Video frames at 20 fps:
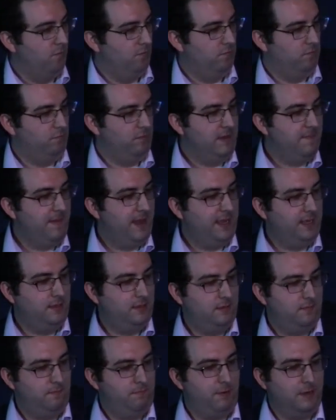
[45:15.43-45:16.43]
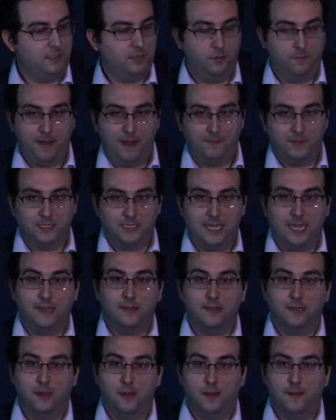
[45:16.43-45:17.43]
We made President Obama sign
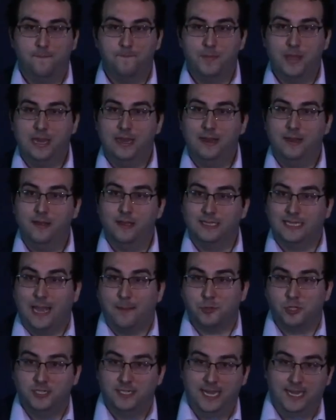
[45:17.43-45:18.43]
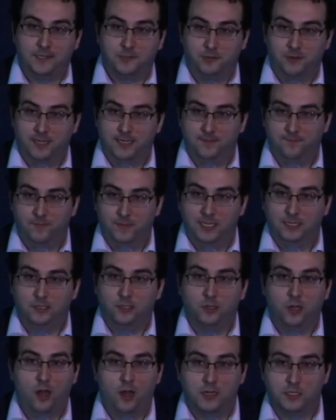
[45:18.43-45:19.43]
the adoption tax credit into
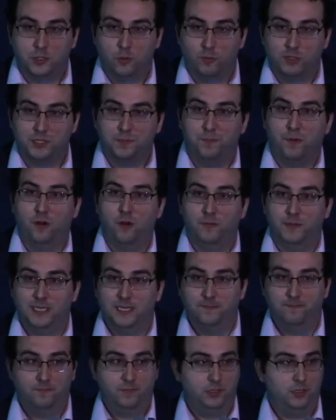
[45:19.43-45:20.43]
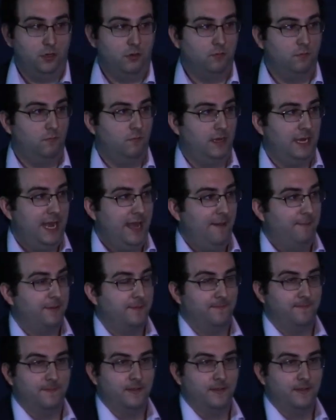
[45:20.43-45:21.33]
law, so it's permanent. So what happened